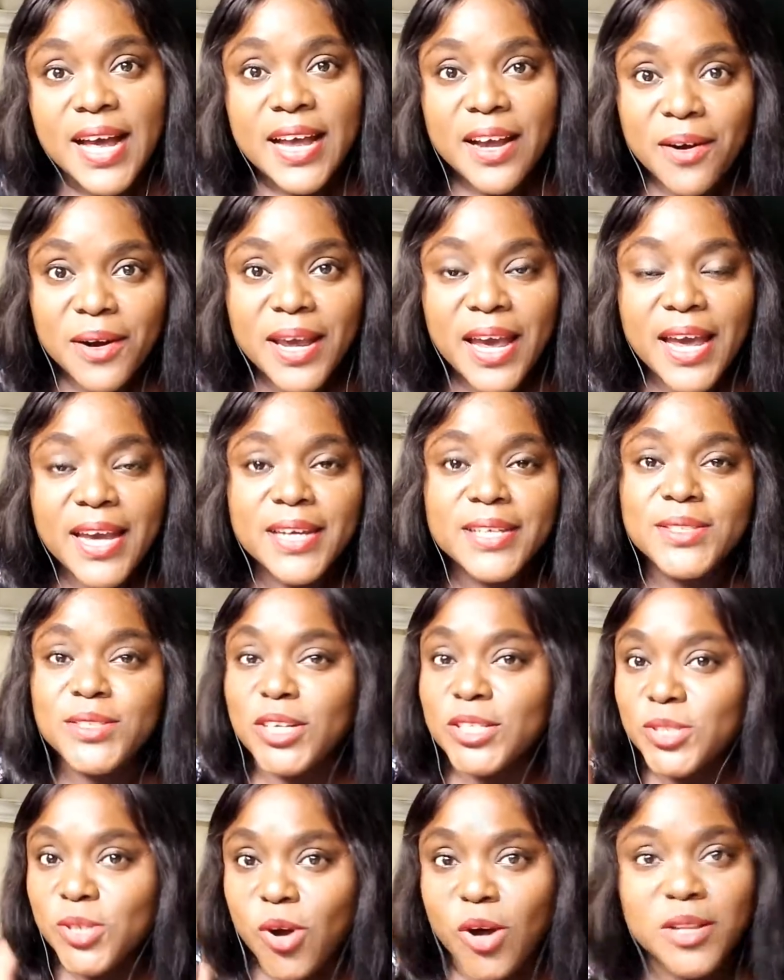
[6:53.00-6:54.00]
okay
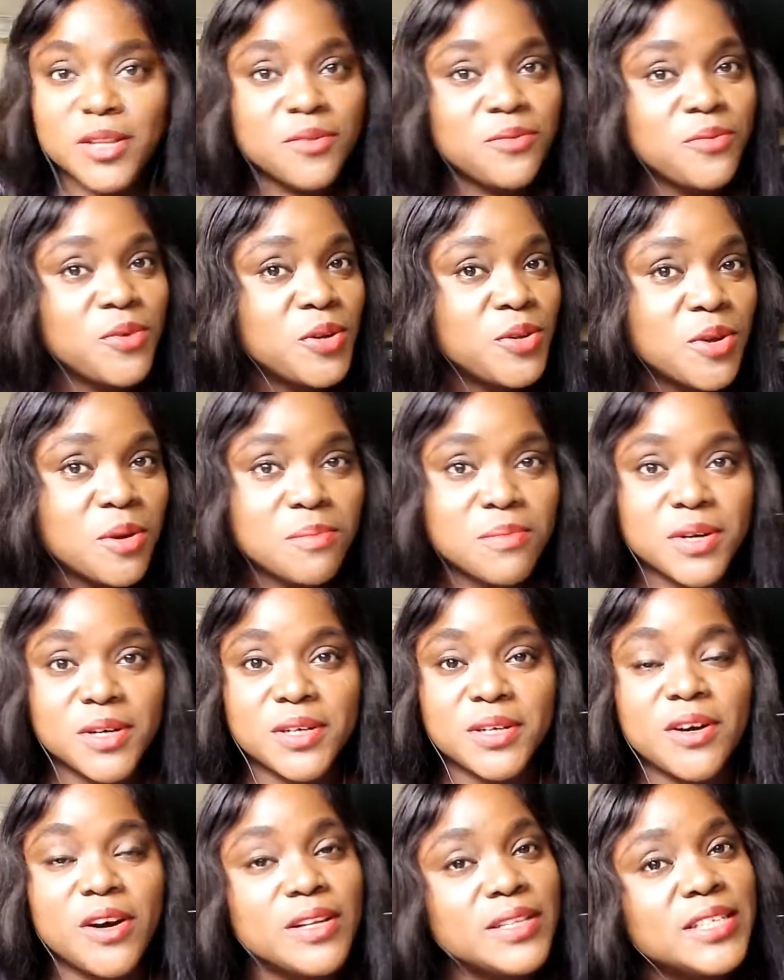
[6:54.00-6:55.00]
just call the phone
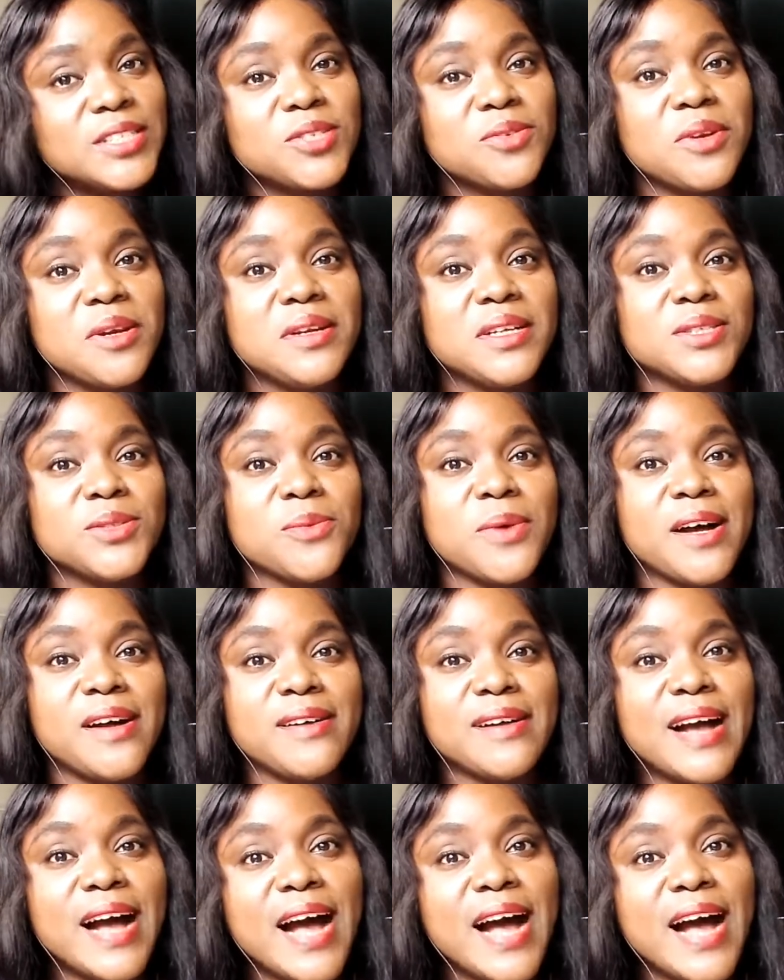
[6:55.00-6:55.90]
number on the screen as well